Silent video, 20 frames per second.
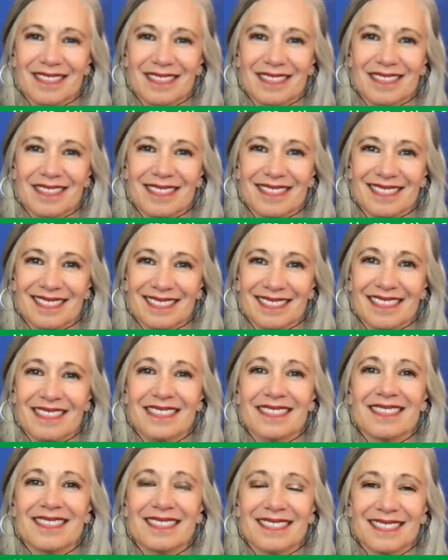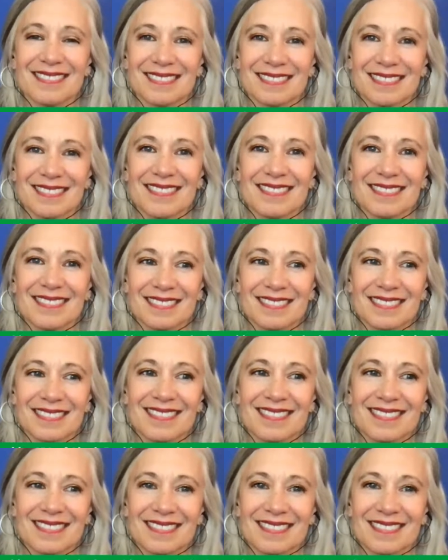
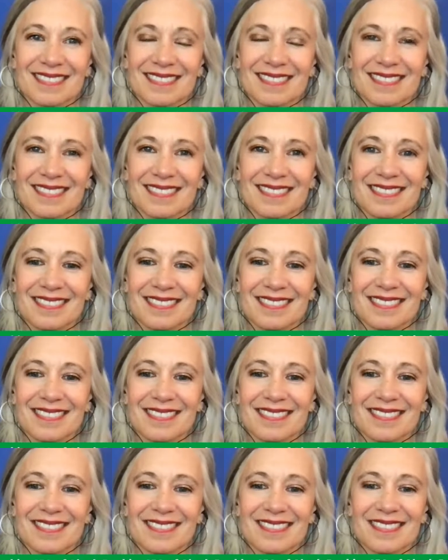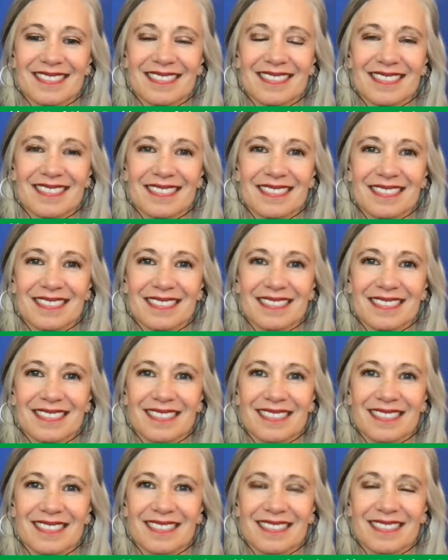
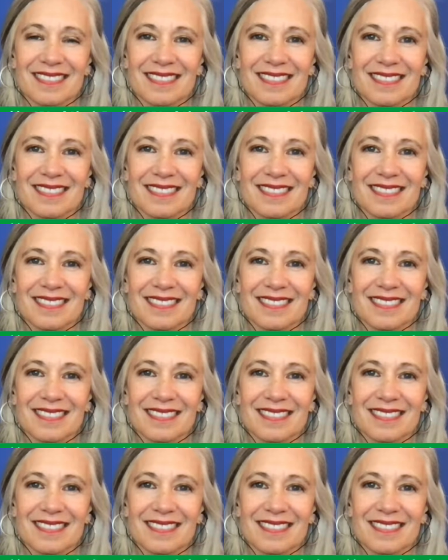No words are spoken by the person on screen.